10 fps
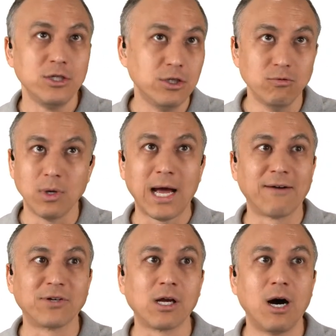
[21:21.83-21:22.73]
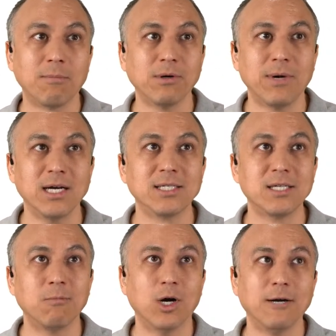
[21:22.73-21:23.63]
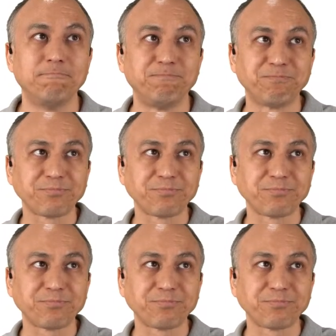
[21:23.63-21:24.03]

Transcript: You have to compromise somewhere.